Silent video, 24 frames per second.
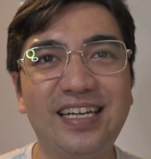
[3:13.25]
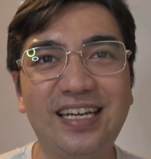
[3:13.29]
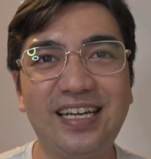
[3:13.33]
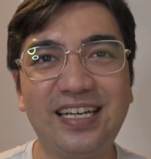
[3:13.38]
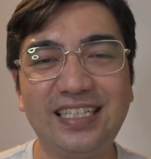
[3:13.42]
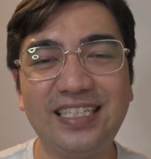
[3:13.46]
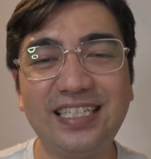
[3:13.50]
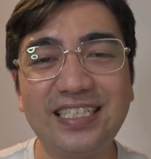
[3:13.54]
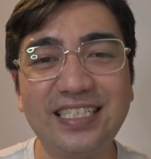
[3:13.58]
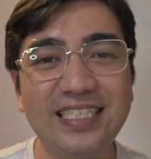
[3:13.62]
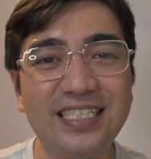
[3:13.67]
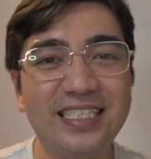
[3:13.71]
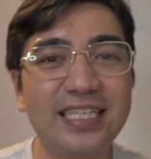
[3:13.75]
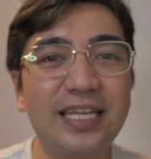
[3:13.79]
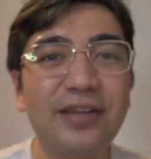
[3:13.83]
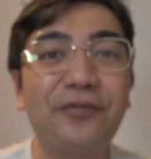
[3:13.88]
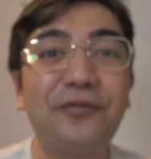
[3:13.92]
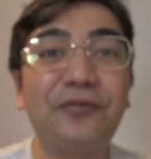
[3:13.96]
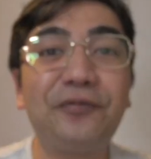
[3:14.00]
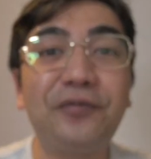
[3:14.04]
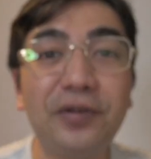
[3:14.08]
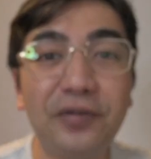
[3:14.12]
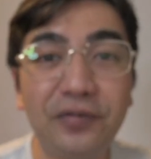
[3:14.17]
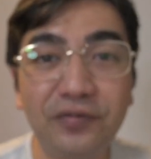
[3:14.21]
This is at
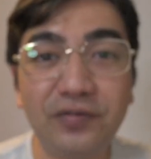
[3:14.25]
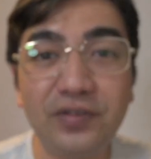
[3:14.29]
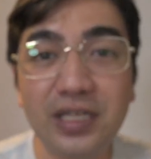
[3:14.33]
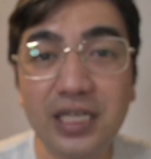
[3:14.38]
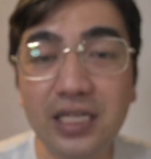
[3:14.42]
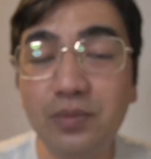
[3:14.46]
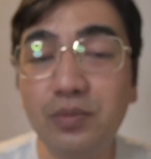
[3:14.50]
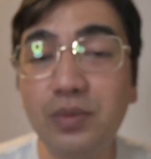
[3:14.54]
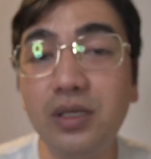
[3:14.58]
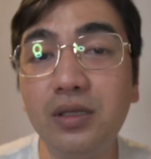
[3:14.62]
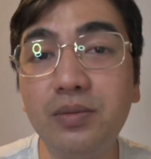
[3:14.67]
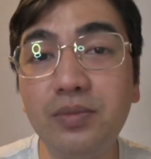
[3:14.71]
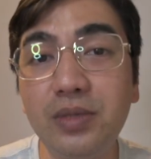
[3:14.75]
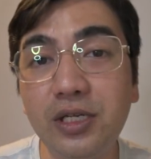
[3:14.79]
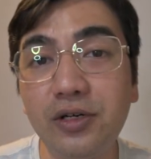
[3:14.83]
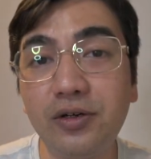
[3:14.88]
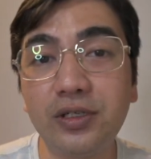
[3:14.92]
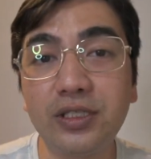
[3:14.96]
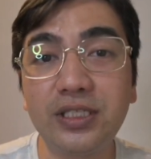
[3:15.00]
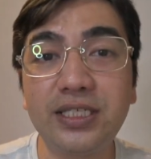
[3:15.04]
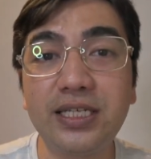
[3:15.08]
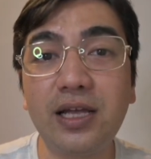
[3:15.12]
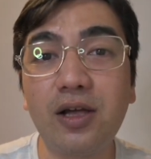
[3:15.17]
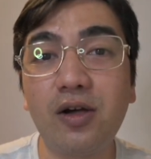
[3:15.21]
15
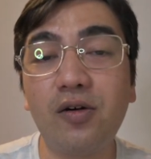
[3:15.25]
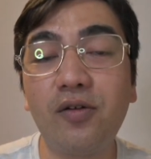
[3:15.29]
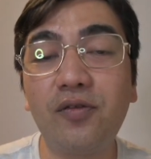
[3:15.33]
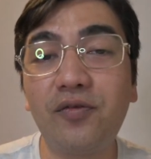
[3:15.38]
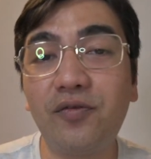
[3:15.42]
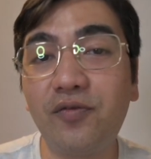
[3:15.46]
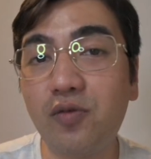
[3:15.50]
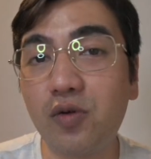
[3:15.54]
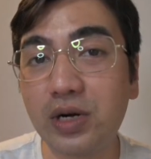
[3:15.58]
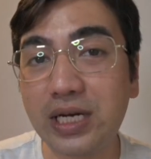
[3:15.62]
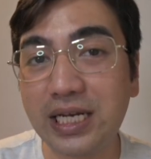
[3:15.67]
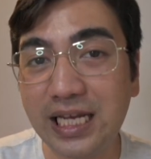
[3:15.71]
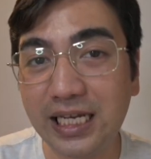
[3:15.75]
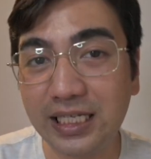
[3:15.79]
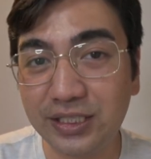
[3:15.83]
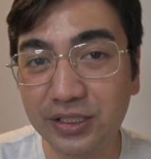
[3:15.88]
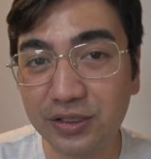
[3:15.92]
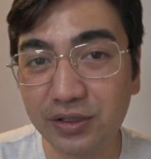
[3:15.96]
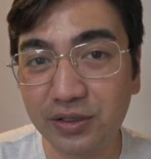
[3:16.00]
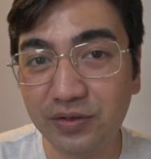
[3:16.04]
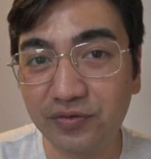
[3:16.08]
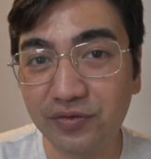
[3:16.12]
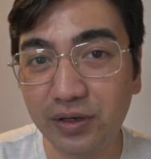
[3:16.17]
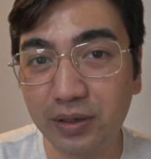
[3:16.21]
millimeters now, 4K
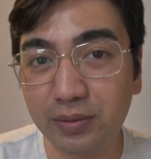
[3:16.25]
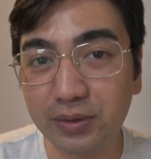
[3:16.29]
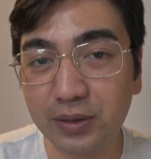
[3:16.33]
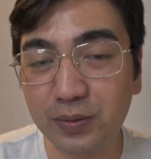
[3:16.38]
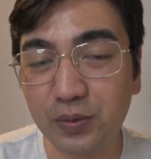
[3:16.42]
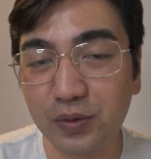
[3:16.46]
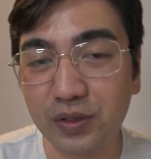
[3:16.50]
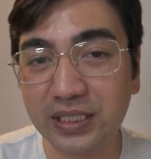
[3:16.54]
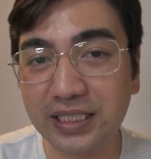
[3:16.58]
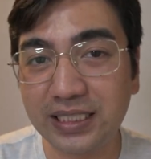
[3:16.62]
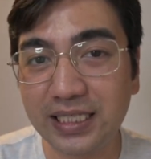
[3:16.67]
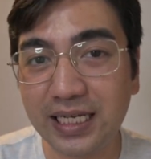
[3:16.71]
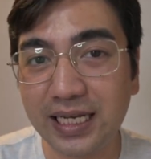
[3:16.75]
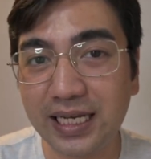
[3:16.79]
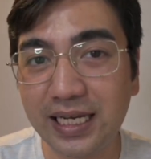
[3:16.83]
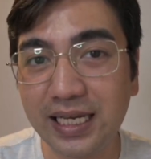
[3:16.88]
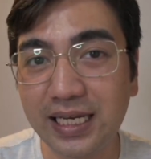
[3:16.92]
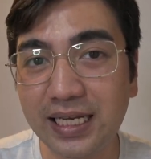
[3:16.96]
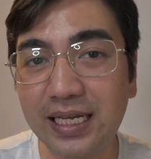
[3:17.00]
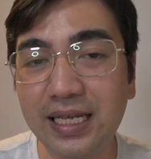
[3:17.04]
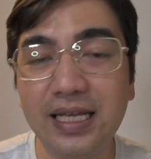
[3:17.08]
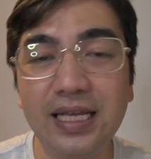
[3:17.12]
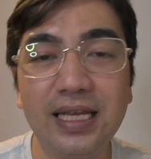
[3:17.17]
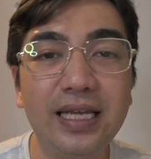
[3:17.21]
30 frames per
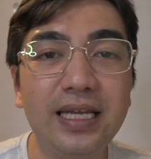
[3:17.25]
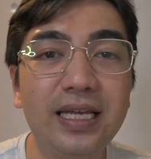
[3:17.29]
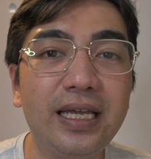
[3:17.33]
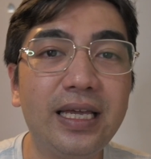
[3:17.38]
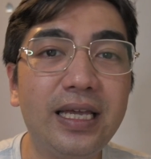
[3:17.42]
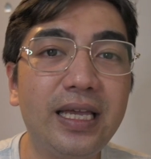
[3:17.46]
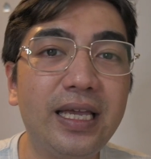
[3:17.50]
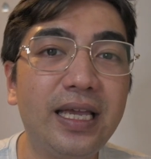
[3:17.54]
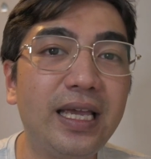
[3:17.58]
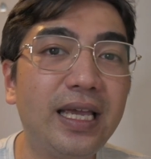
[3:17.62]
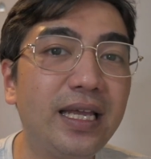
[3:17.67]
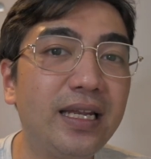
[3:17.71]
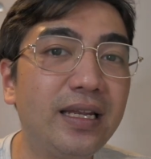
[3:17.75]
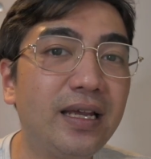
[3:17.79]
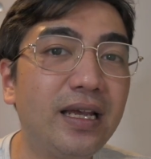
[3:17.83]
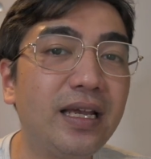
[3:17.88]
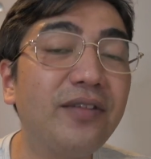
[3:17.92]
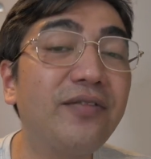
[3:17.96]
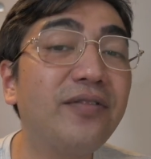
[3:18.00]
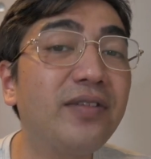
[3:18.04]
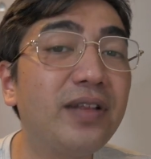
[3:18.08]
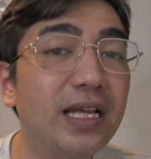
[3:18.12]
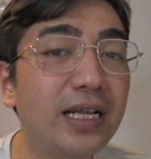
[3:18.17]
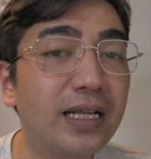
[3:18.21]
second, and
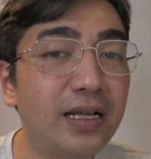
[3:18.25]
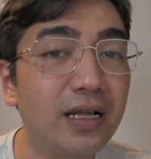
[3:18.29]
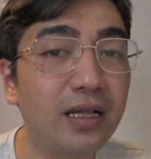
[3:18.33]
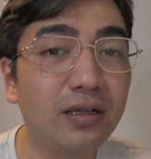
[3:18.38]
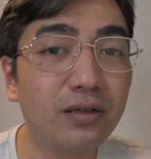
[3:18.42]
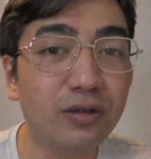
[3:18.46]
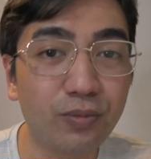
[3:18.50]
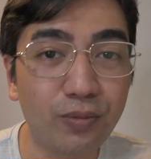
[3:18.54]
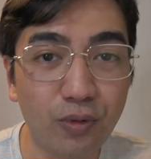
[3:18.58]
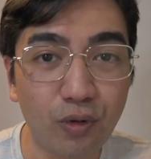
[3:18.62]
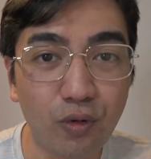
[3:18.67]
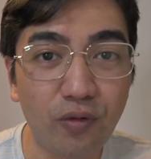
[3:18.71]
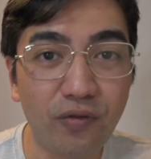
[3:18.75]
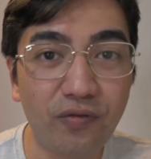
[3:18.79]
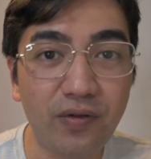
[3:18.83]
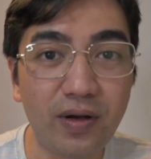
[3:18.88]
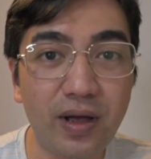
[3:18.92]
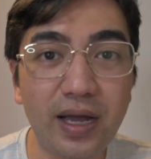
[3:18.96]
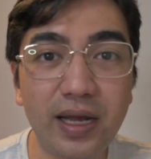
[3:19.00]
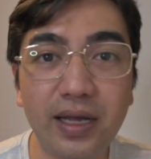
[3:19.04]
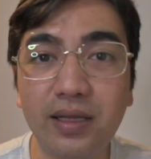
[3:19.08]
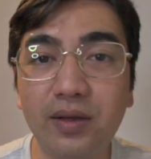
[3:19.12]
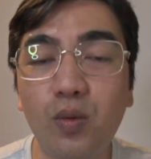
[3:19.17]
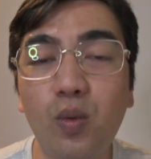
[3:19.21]
a flat color
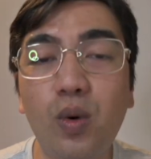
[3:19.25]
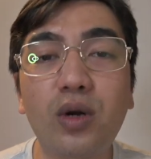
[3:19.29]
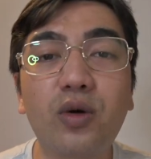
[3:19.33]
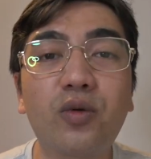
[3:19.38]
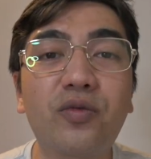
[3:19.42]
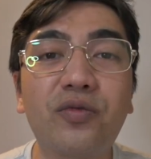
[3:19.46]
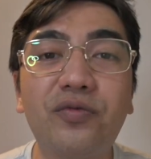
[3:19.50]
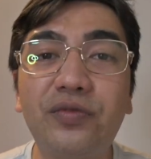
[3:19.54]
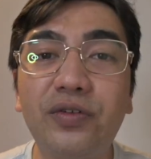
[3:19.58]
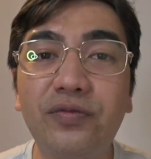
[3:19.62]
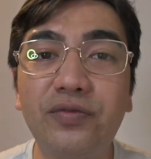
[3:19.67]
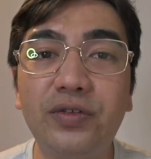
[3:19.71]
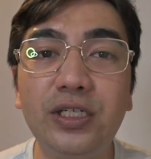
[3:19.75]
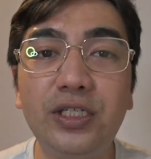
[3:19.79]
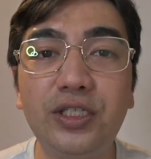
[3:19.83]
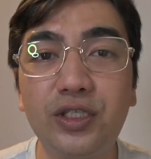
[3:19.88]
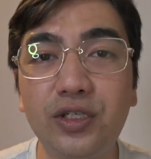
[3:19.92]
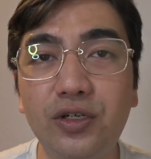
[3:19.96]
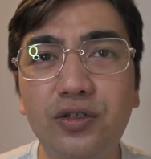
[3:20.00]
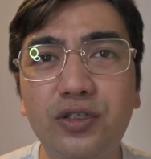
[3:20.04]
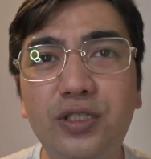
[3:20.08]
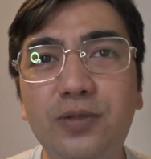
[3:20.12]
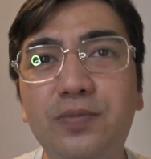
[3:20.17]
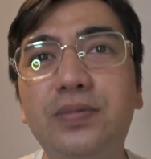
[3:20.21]
profile, 1/50
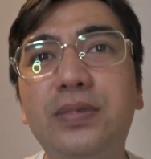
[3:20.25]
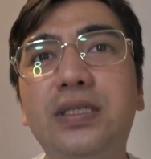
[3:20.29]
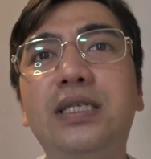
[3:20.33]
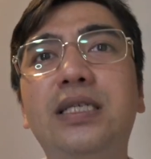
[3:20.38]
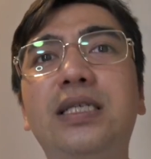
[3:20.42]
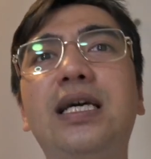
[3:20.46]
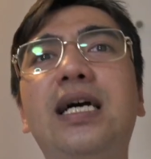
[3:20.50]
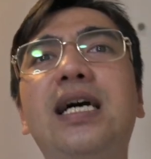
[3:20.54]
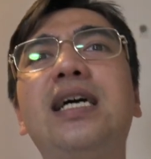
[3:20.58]
shutter speed.